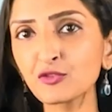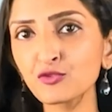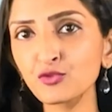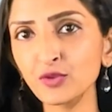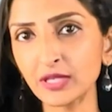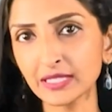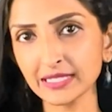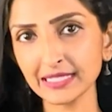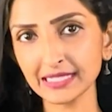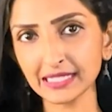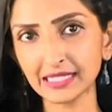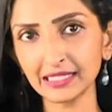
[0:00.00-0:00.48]

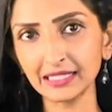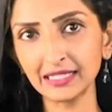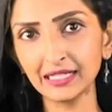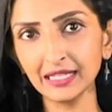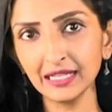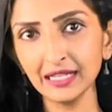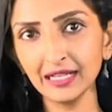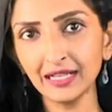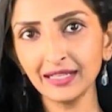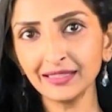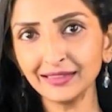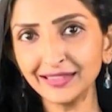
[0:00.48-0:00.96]
risk.
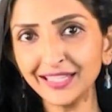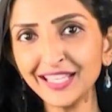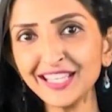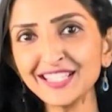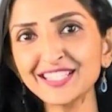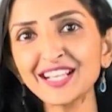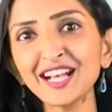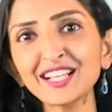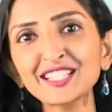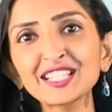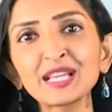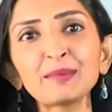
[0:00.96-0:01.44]
These
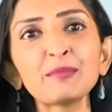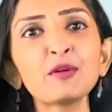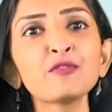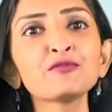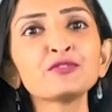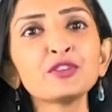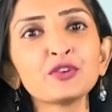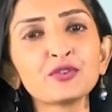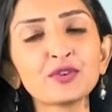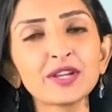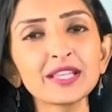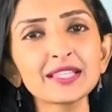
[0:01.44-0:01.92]
are some of
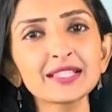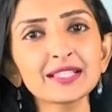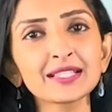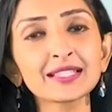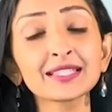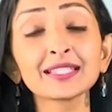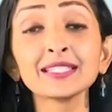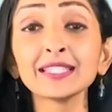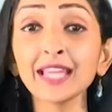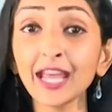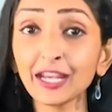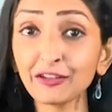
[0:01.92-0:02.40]
the
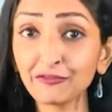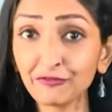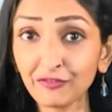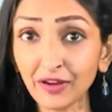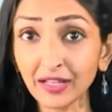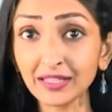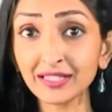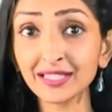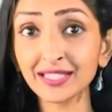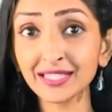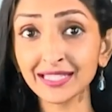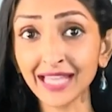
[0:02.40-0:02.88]
risks debt
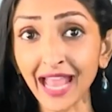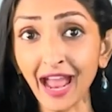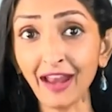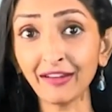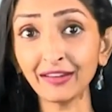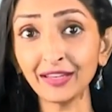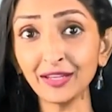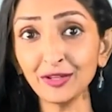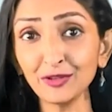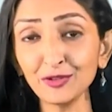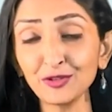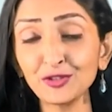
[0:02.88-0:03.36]
funds
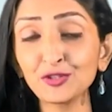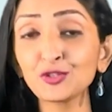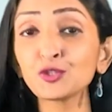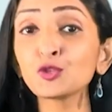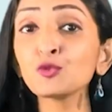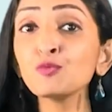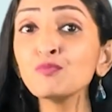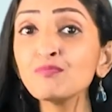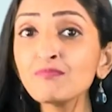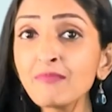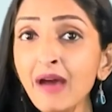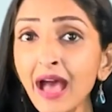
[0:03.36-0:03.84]
carry.
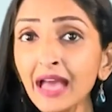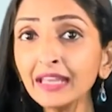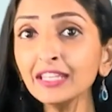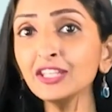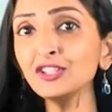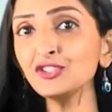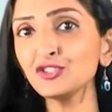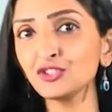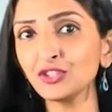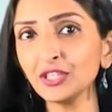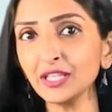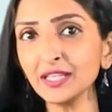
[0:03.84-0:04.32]
To
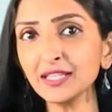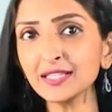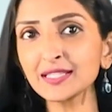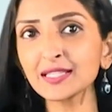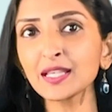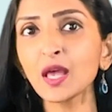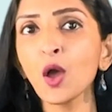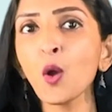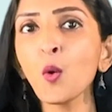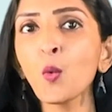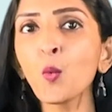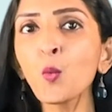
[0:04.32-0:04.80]
manage these,
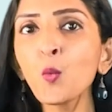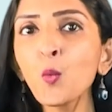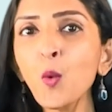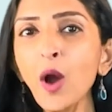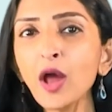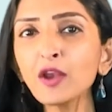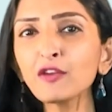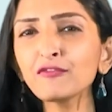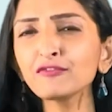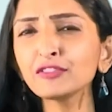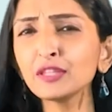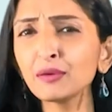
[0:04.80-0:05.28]

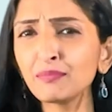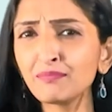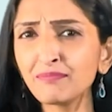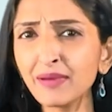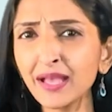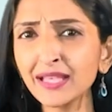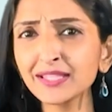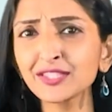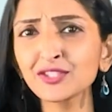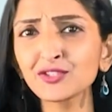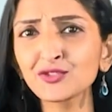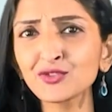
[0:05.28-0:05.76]
one of the
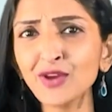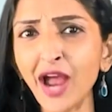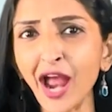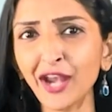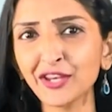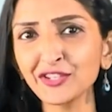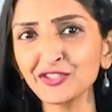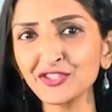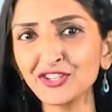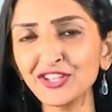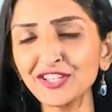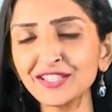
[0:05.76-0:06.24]
best
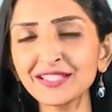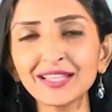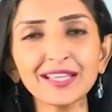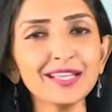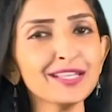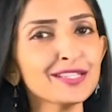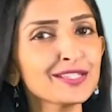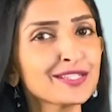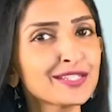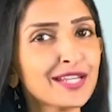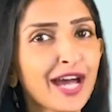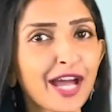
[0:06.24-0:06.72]
strategies
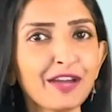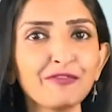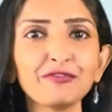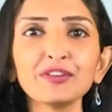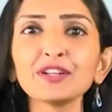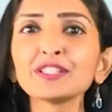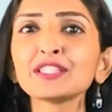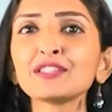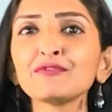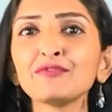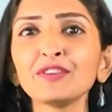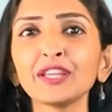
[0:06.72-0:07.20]
is
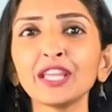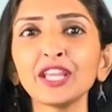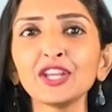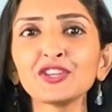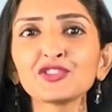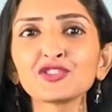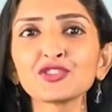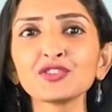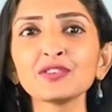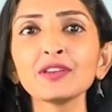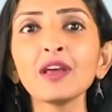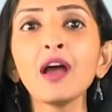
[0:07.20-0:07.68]

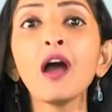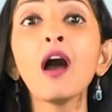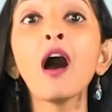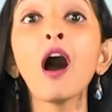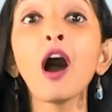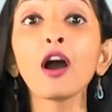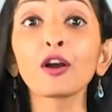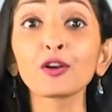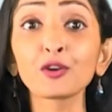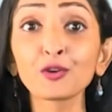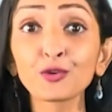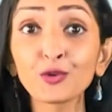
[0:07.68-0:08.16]
diversification
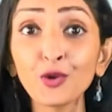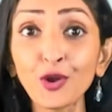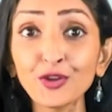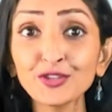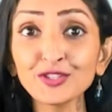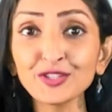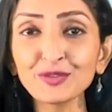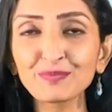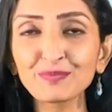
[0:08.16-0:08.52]
across